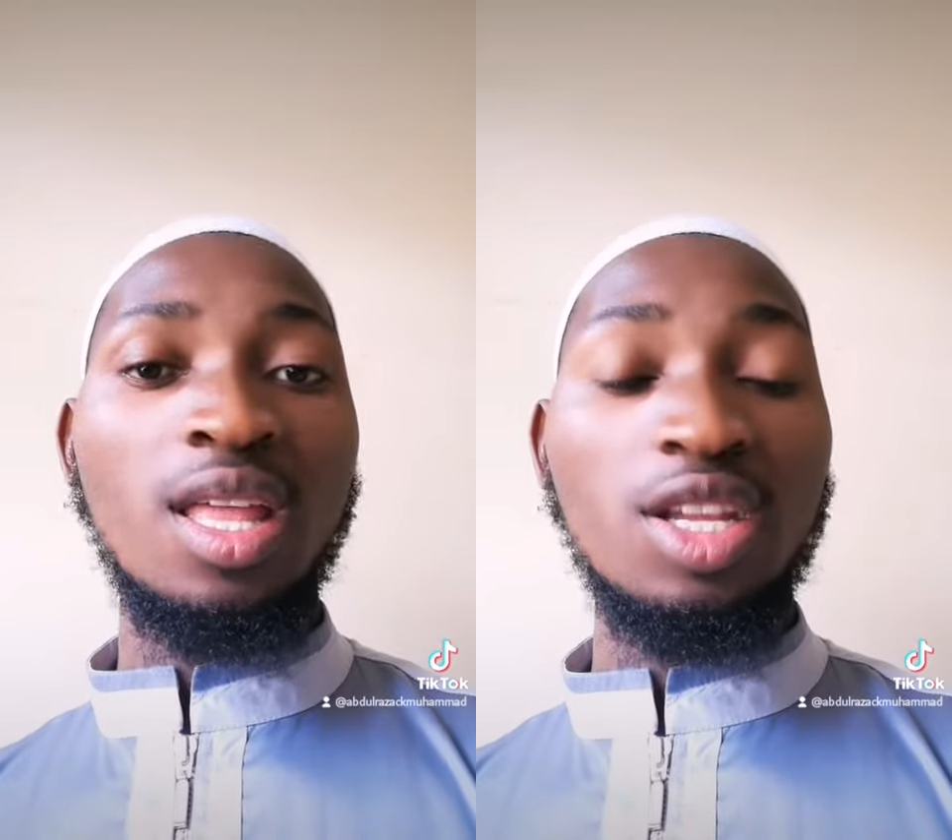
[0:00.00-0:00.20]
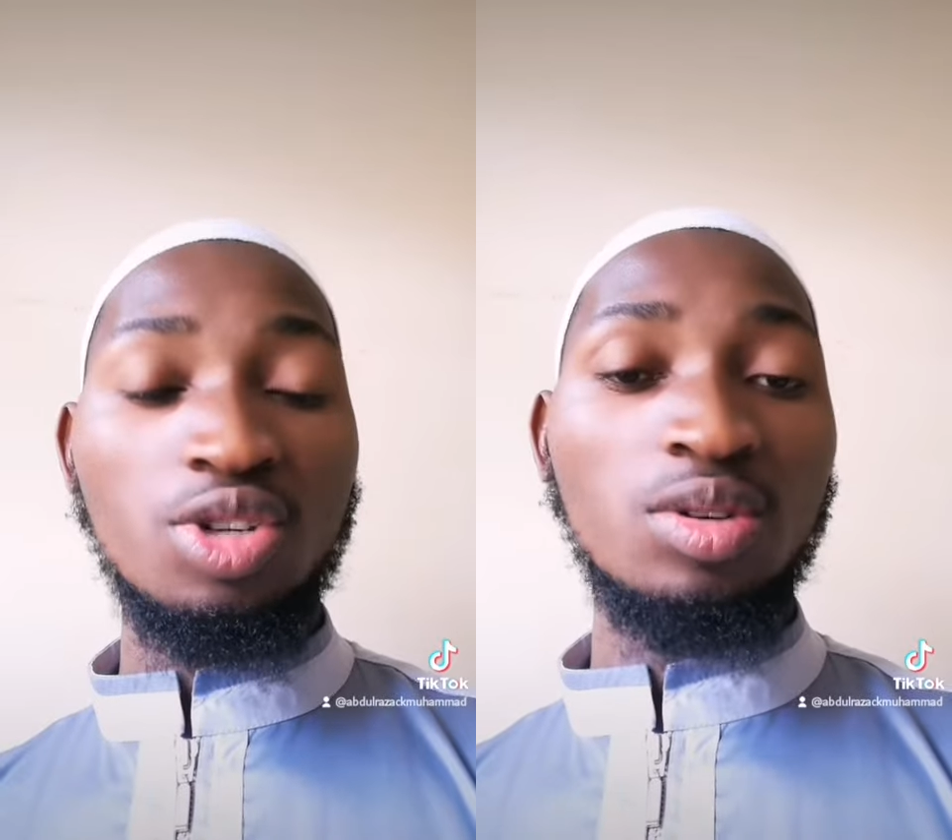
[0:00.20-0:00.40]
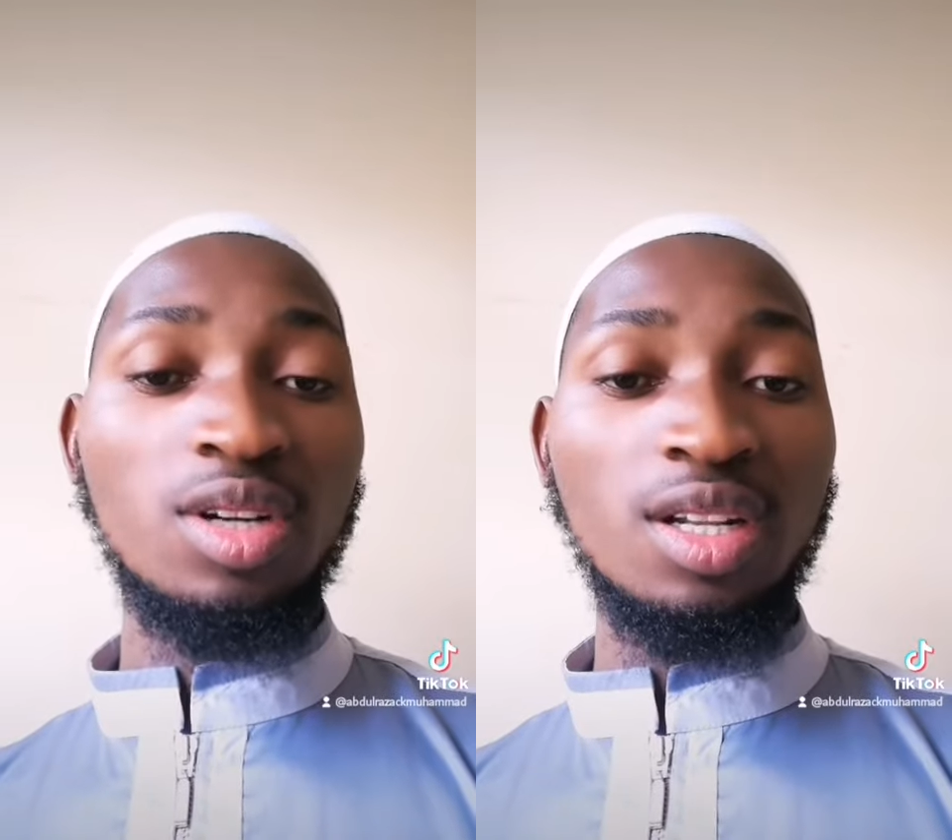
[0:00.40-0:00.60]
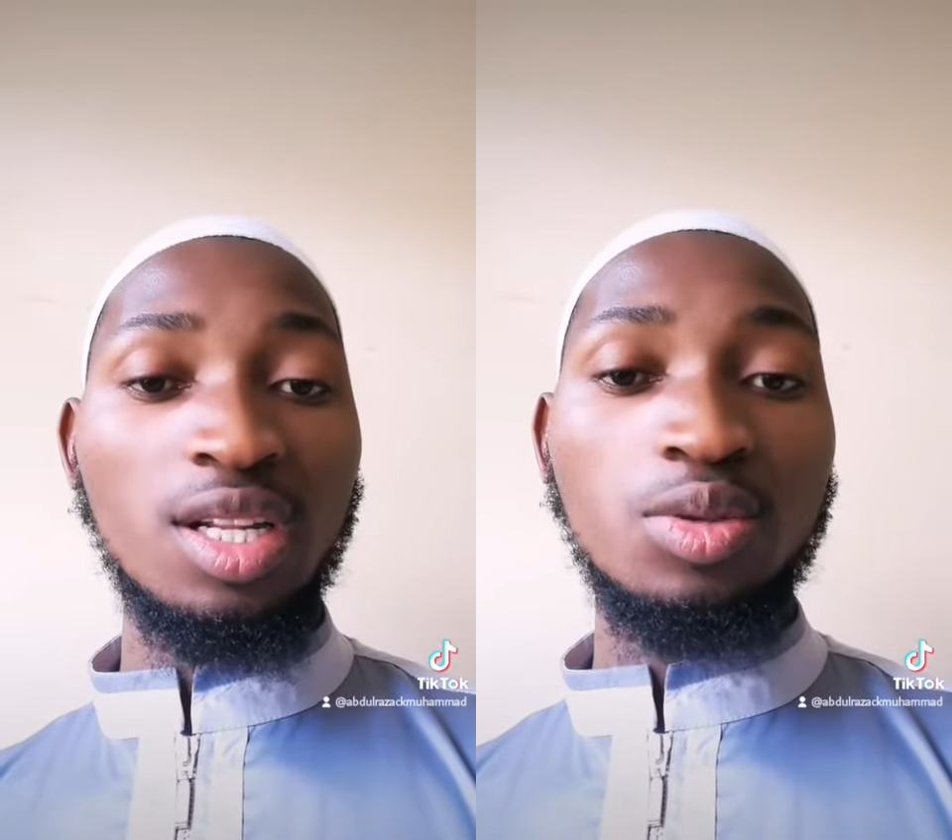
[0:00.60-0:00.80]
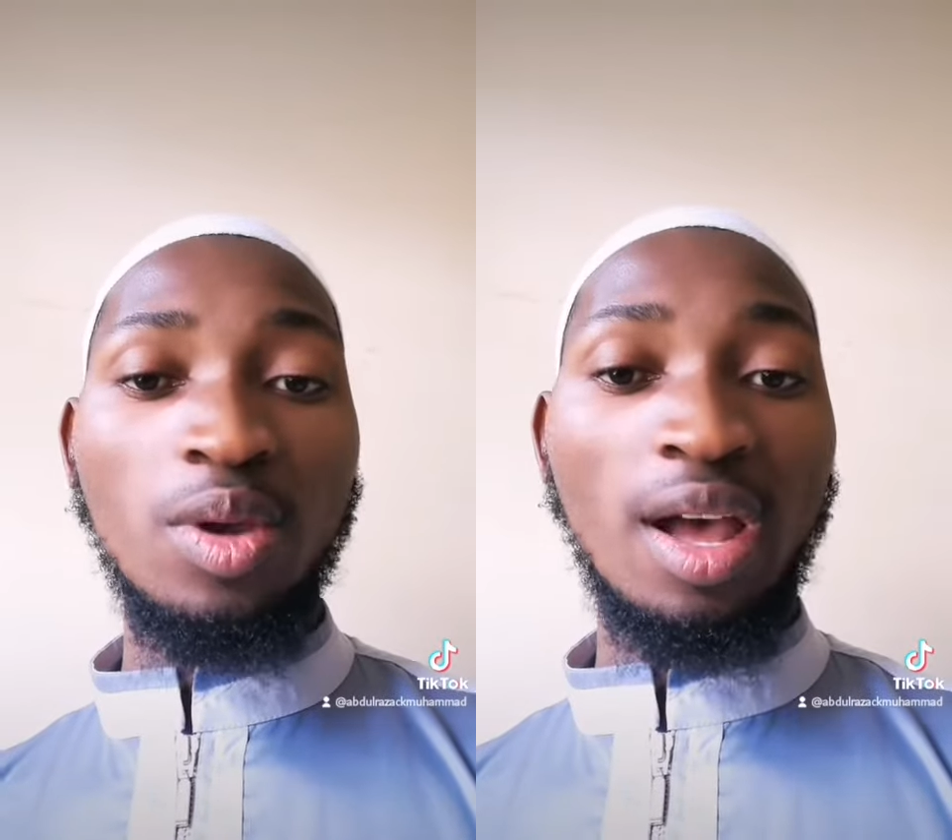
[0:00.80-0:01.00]
the children
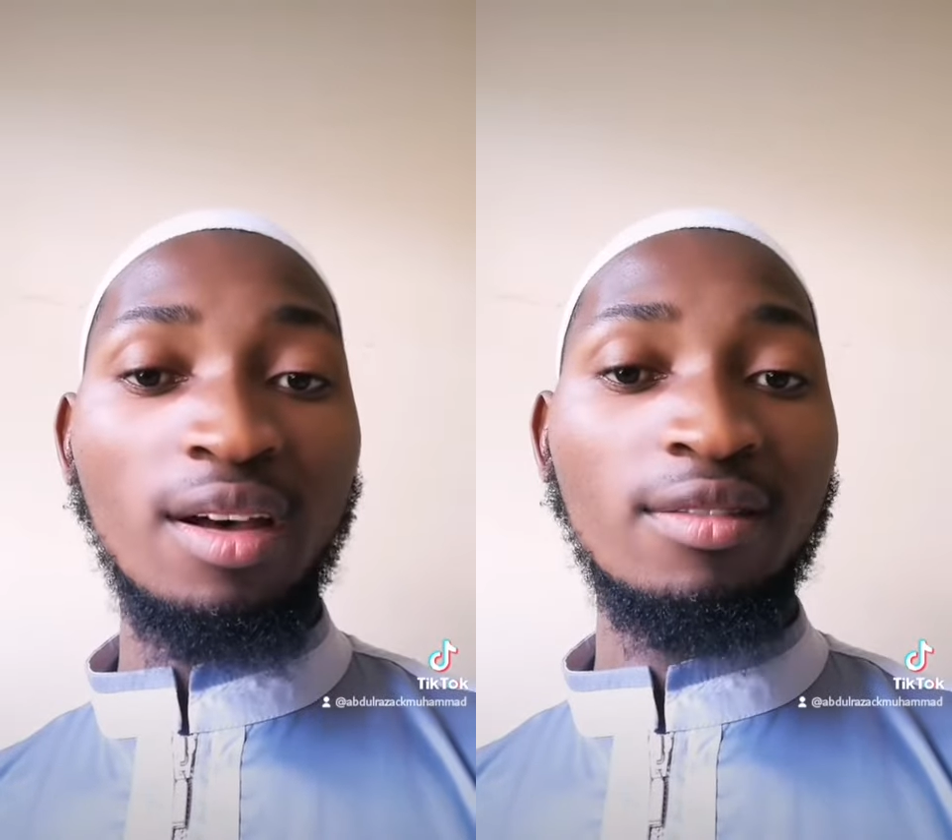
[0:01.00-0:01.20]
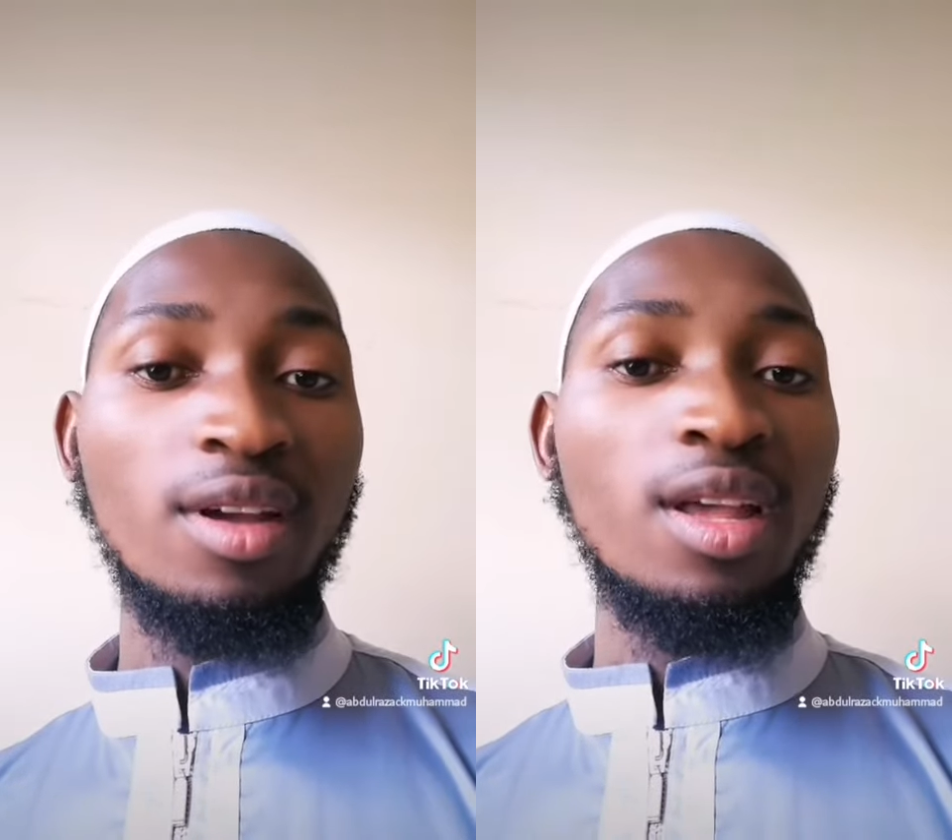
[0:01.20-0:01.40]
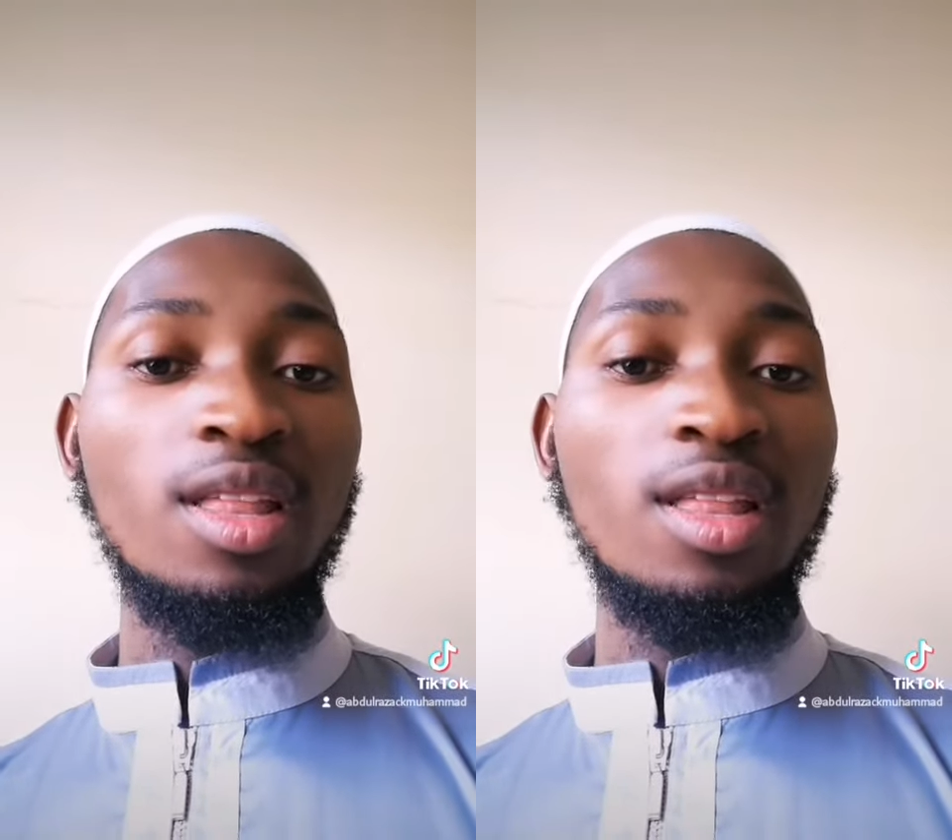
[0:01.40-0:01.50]
that we have.